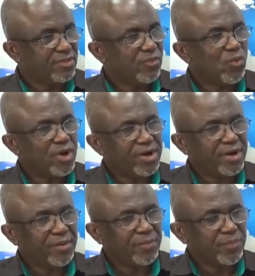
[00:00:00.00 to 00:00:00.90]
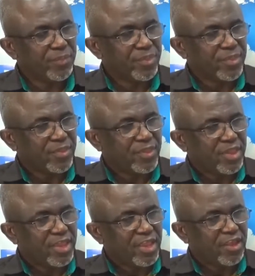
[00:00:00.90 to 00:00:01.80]
where
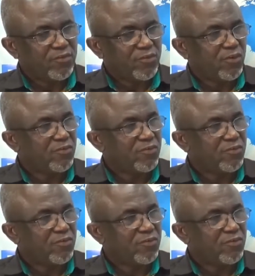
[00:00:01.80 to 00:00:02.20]
if your